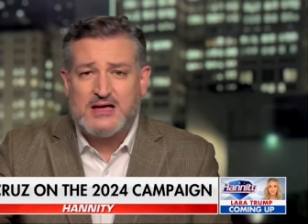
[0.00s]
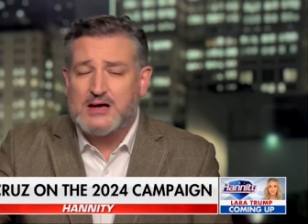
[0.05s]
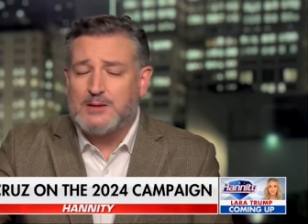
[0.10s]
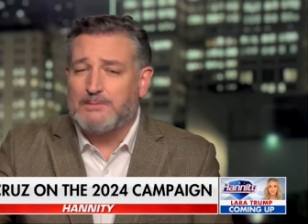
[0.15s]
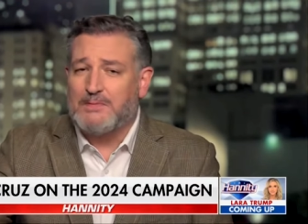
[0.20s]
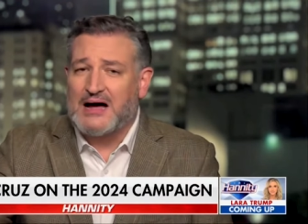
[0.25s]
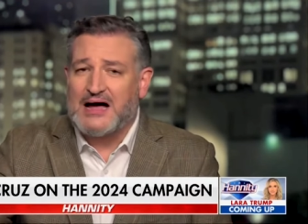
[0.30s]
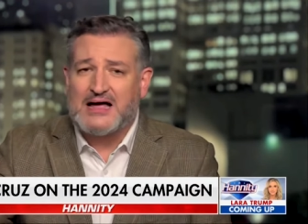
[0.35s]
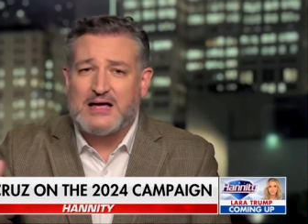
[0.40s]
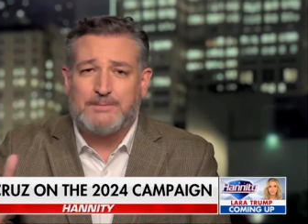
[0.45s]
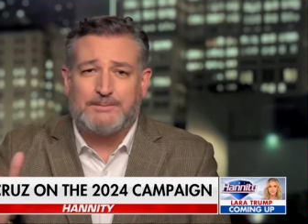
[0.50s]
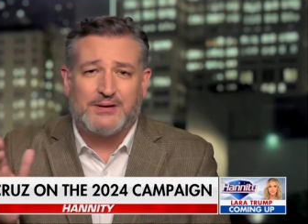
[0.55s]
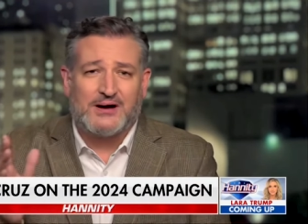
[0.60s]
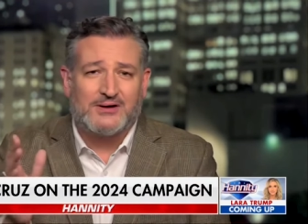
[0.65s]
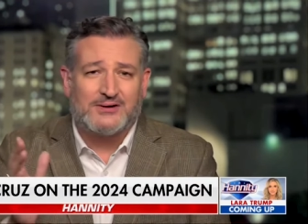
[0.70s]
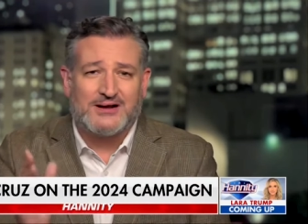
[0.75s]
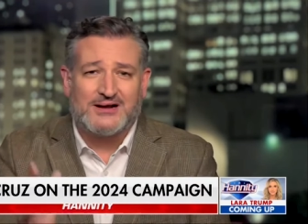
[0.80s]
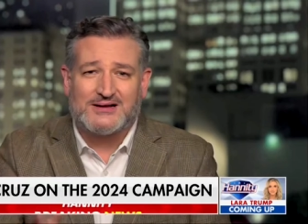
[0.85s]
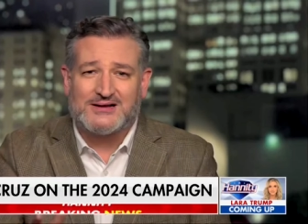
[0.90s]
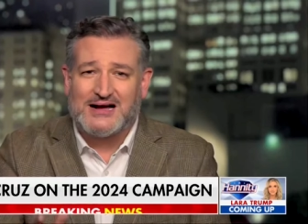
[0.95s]
My
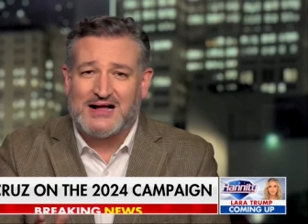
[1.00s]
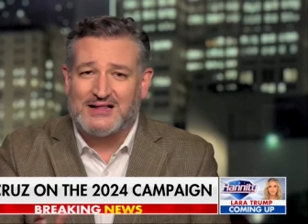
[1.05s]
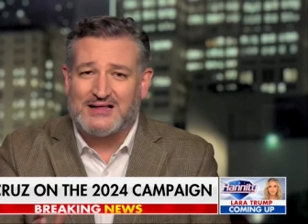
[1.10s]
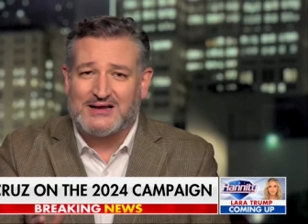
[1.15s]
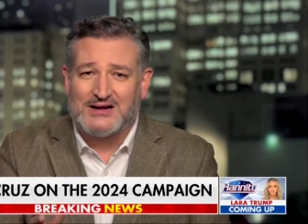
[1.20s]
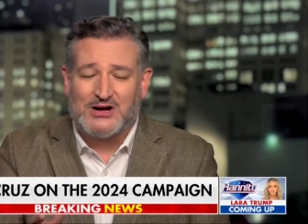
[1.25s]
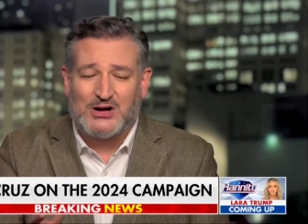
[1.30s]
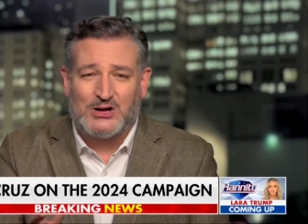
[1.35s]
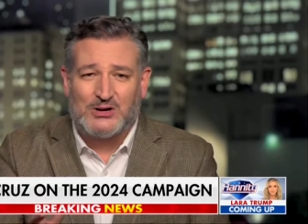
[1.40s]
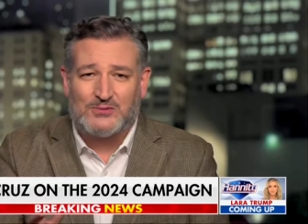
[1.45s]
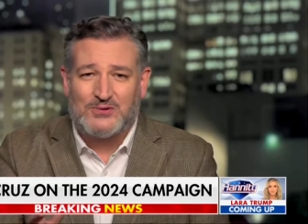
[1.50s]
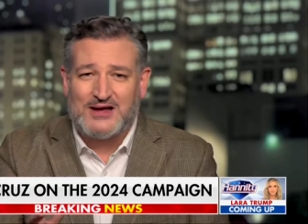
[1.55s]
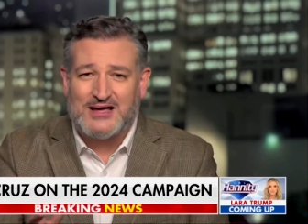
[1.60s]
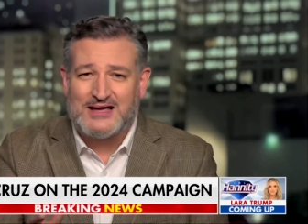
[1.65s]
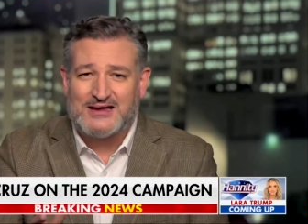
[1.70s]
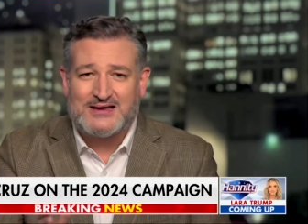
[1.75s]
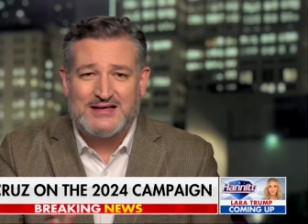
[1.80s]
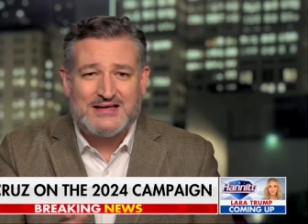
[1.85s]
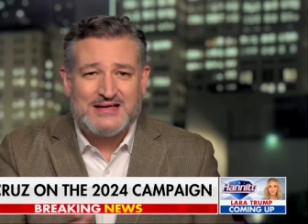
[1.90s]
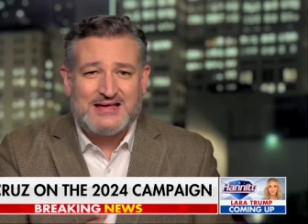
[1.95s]
opponent, Colin
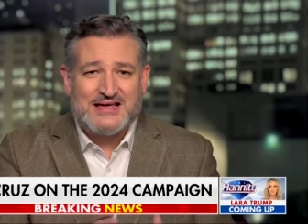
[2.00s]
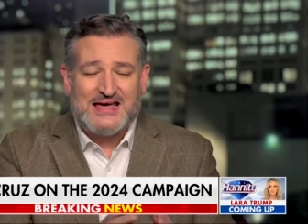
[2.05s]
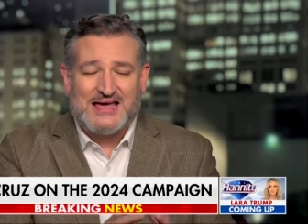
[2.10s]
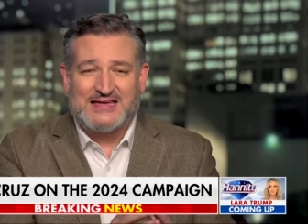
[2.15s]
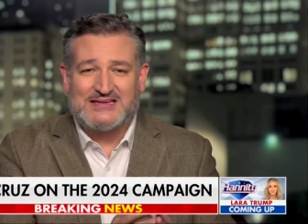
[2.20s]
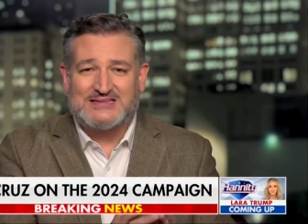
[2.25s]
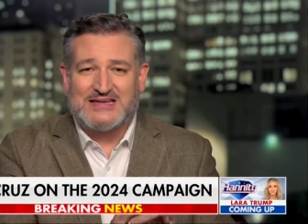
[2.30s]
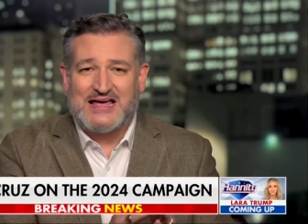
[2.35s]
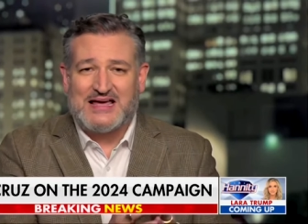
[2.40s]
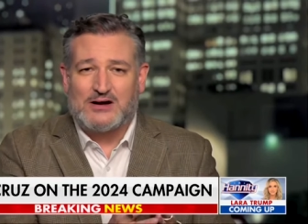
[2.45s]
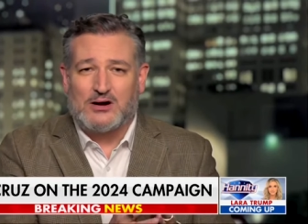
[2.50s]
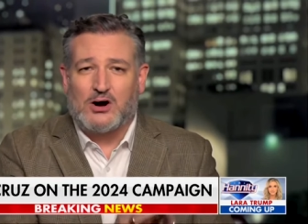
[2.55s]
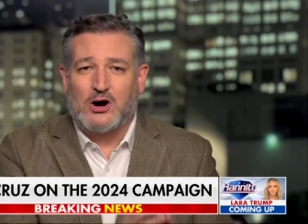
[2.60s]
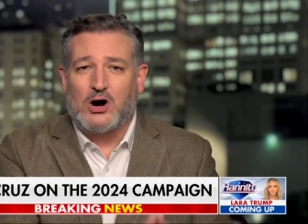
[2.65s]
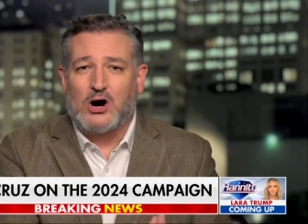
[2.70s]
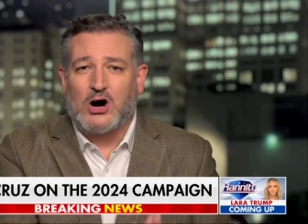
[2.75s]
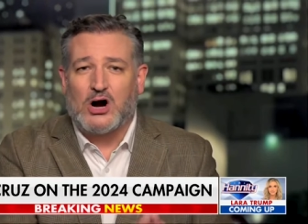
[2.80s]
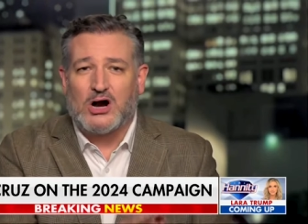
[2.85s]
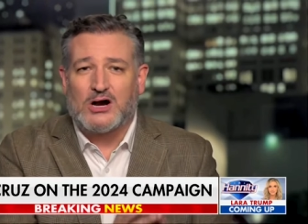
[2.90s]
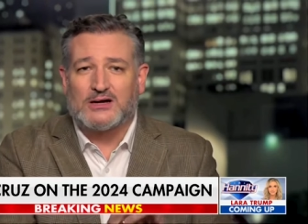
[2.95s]
Allred, is a
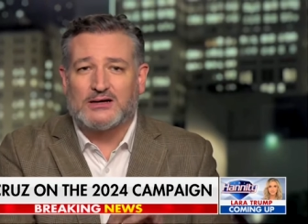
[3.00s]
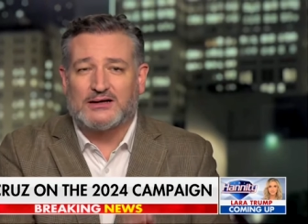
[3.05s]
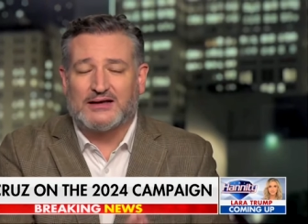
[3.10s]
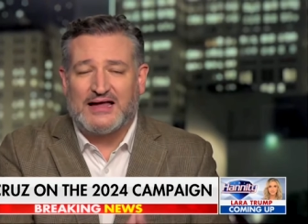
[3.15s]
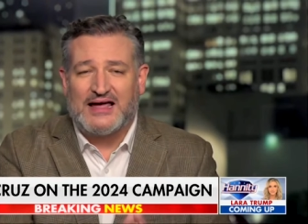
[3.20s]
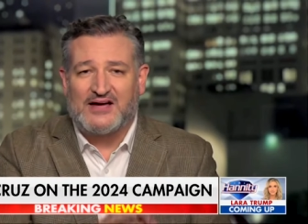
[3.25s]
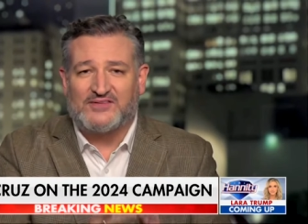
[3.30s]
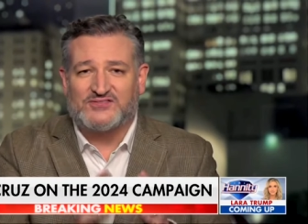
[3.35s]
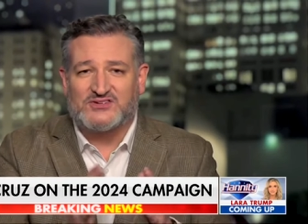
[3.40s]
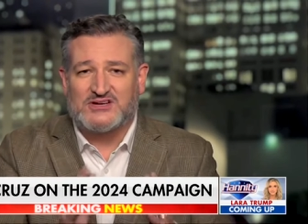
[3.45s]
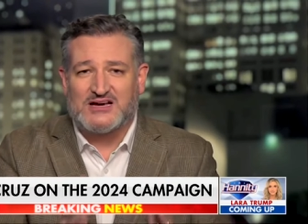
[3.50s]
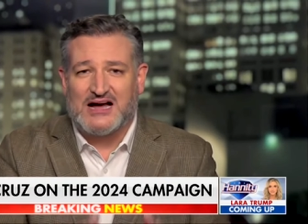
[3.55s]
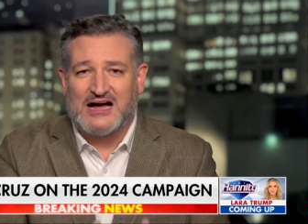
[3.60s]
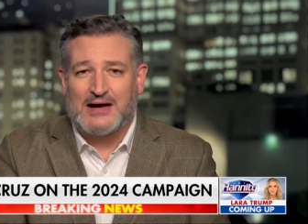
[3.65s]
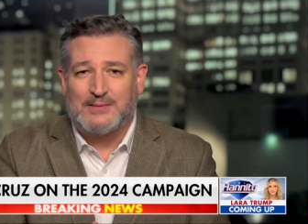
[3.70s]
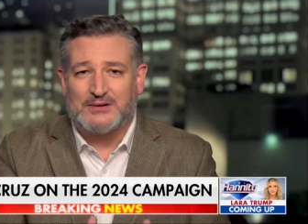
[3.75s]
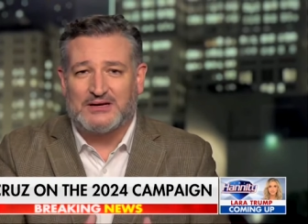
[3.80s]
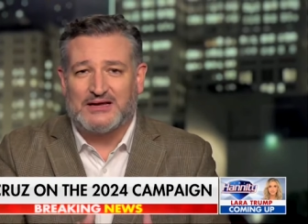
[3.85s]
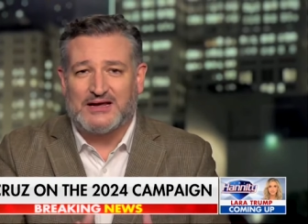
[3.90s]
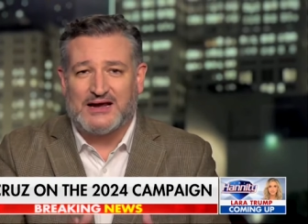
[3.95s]
hard left
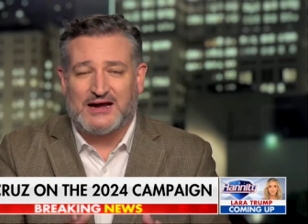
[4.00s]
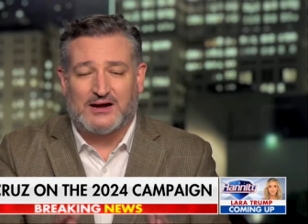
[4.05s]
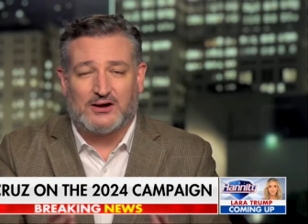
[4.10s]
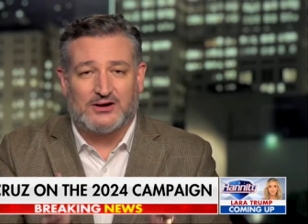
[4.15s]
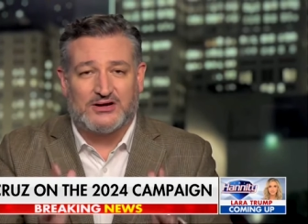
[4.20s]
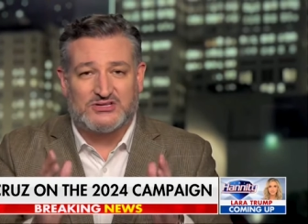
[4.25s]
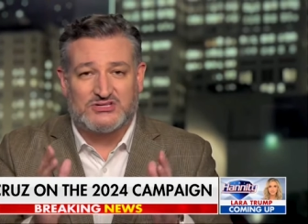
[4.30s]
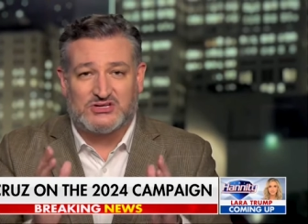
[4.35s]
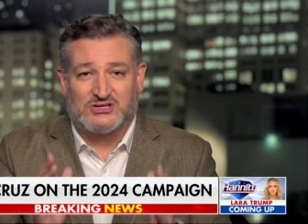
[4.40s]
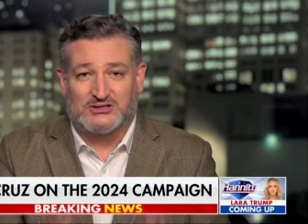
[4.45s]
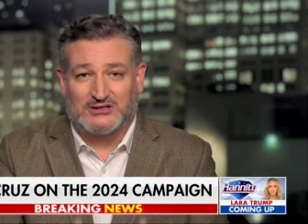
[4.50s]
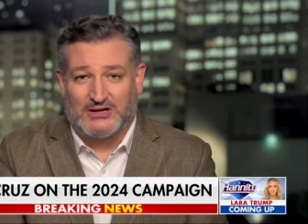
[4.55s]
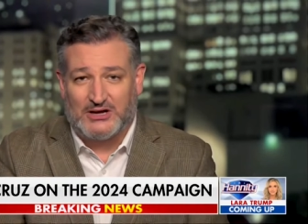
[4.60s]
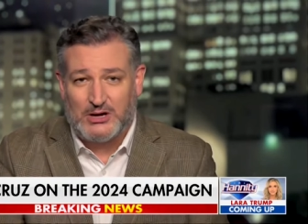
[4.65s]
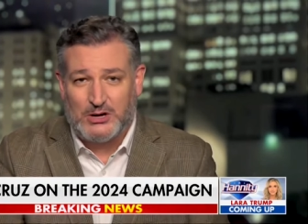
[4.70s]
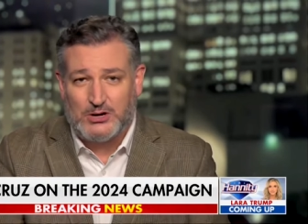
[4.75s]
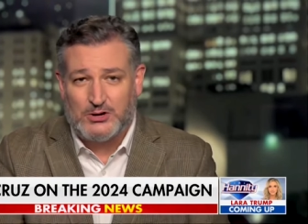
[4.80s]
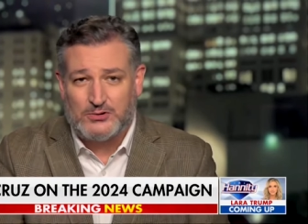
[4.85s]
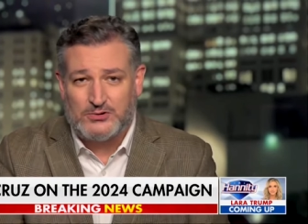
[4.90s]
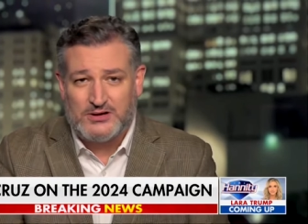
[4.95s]
Kamala Harris
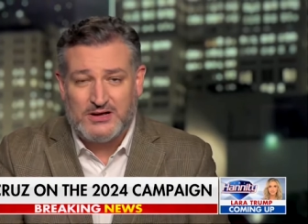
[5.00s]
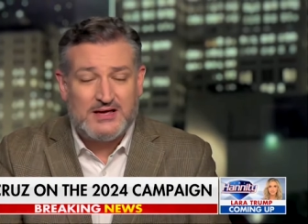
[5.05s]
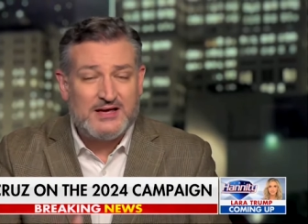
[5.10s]
clone.